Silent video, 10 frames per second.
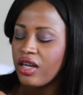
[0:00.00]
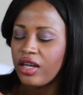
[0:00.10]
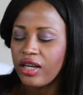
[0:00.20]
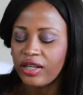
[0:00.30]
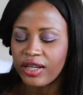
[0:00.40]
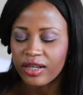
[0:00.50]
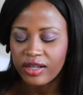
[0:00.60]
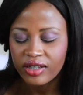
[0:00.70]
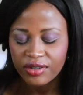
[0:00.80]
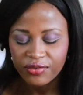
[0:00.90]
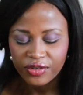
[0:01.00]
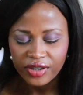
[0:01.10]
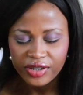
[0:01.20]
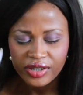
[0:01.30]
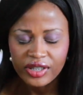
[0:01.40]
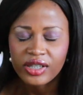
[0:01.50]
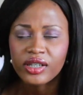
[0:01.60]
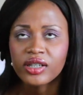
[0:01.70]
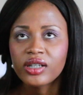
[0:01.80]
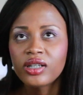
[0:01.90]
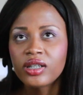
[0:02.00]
and I got it for, I think,